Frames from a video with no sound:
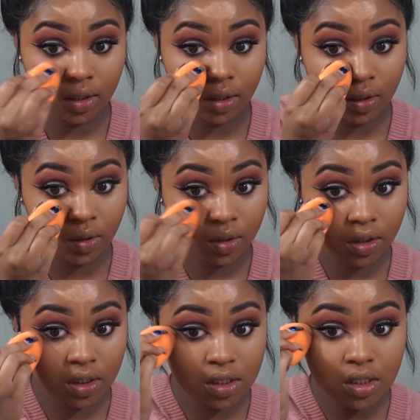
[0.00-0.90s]
Girl
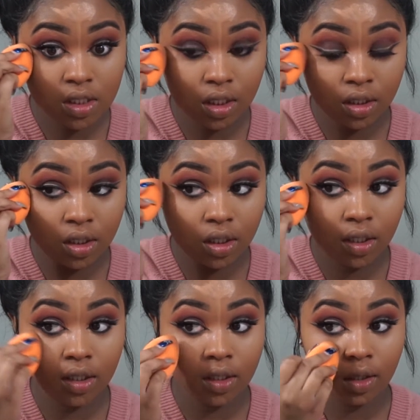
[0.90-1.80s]

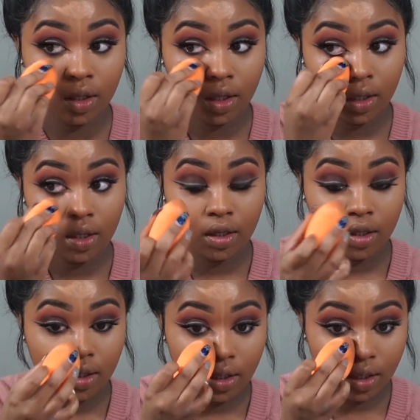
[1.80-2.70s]
concealer
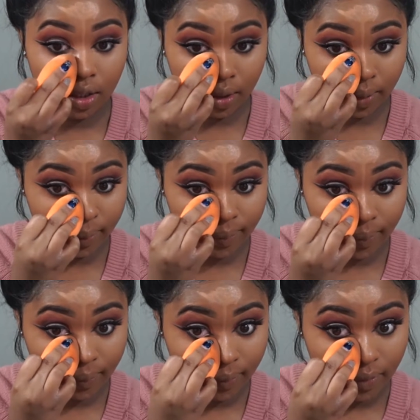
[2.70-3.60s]
um,
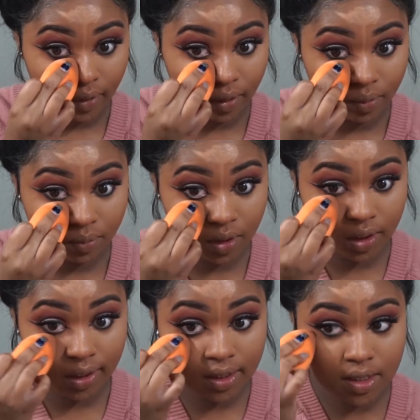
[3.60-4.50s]

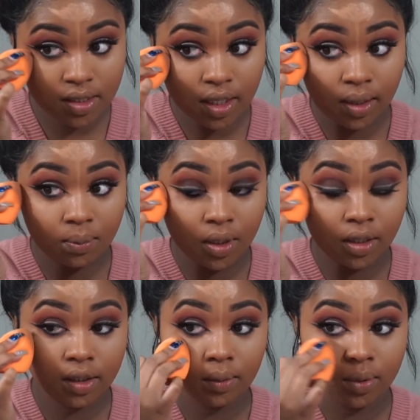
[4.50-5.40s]
because I'm
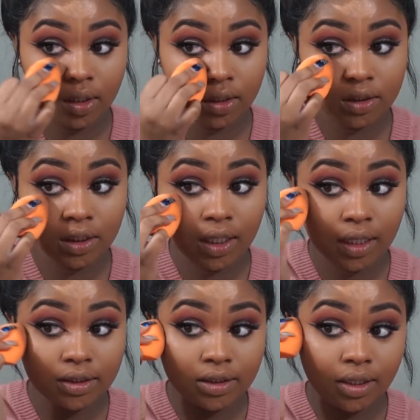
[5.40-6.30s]
not going to be using
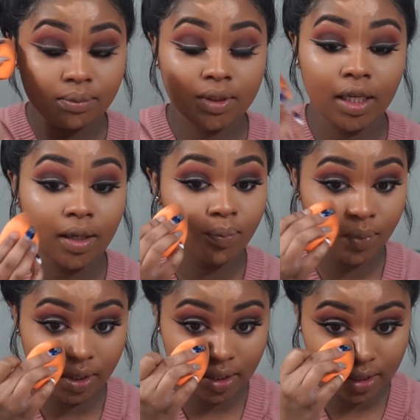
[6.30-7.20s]
that shape tape
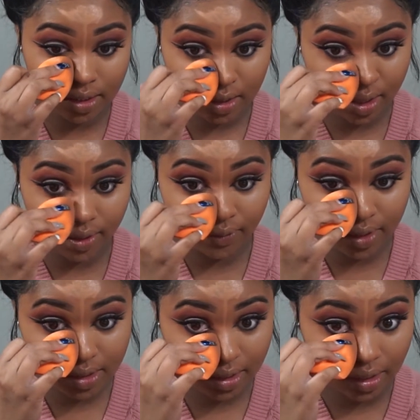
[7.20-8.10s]
because
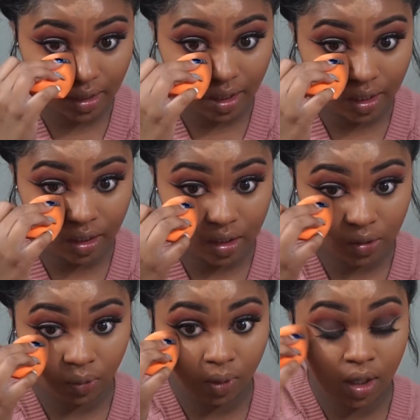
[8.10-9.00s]
obviously I got
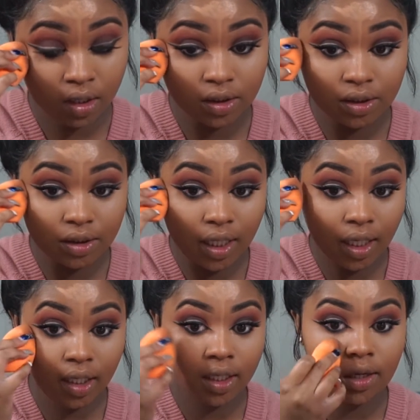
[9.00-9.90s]
the wrong
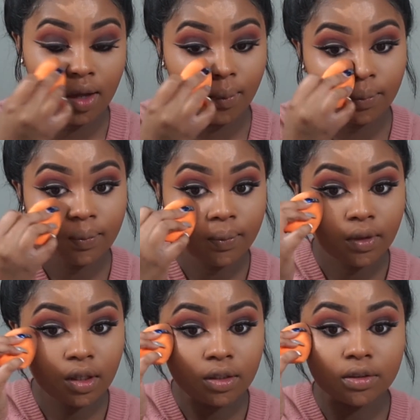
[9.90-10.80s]
shade
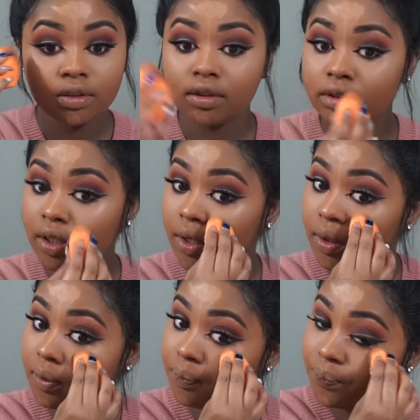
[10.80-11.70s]

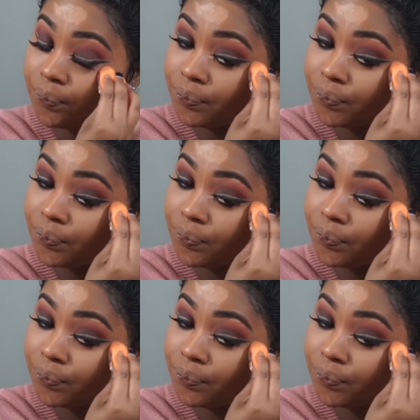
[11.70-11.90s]
so